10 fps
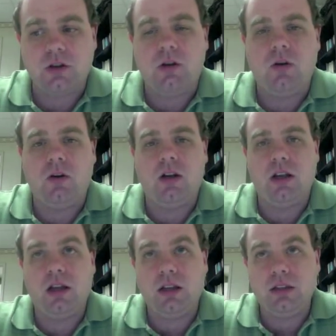And
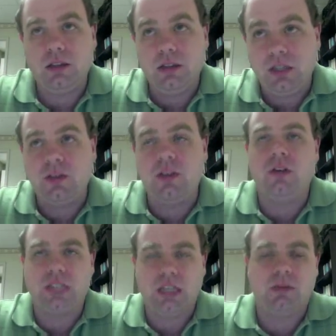so
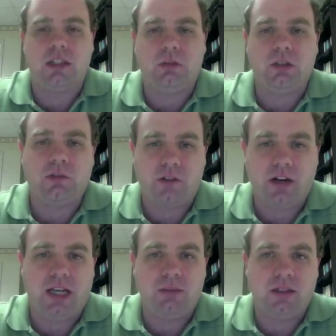even though
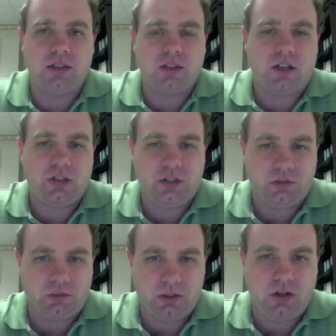typically we frame the
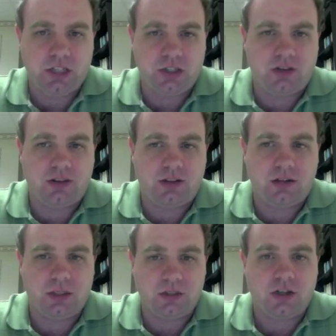discussion of the
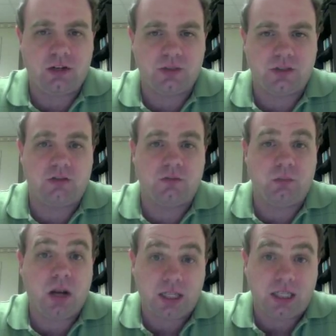regression theorem in
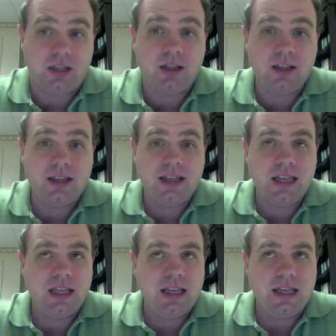terms of
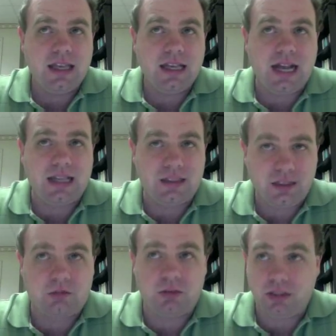money,
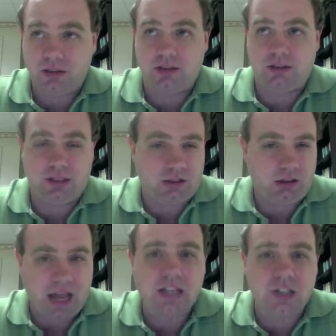I think really
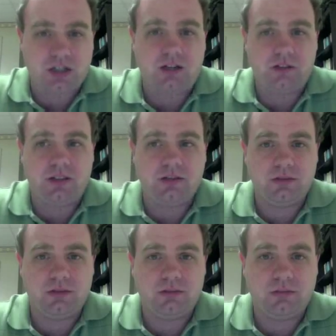the inner
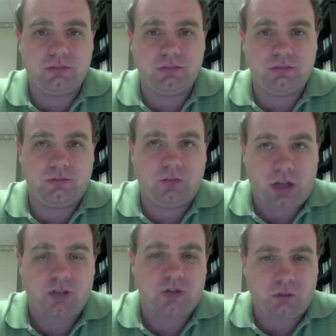logic of it
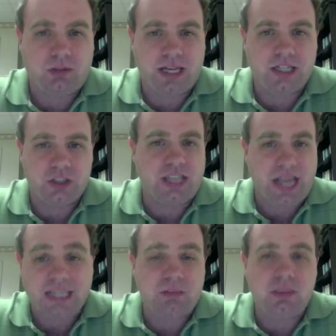would also
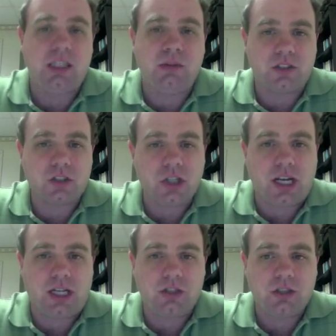apply just to any
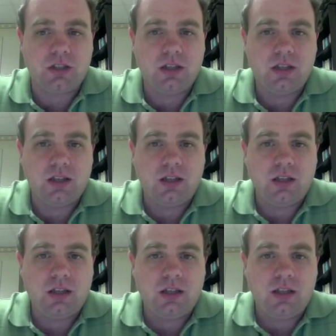medium of exchange.
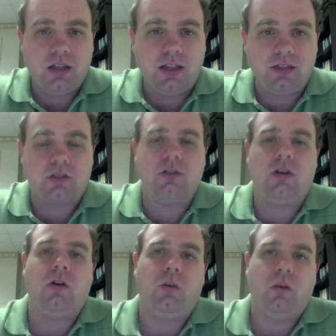
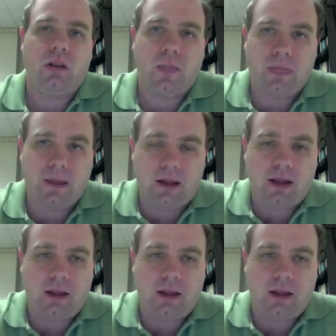And so